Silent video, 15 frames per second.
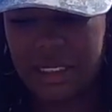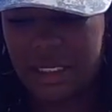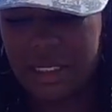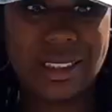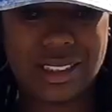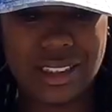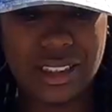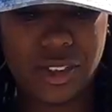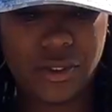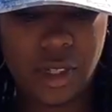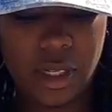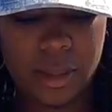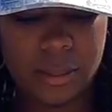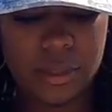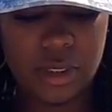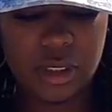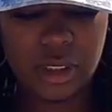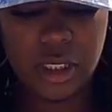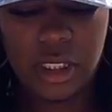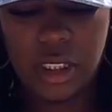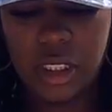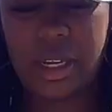of my seeds from.
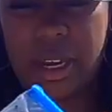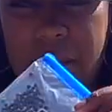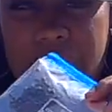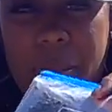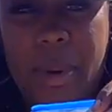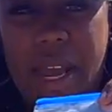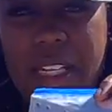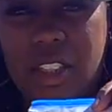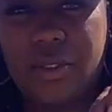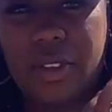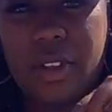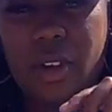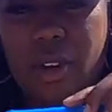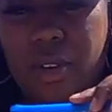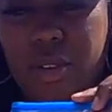Yeah, the package for the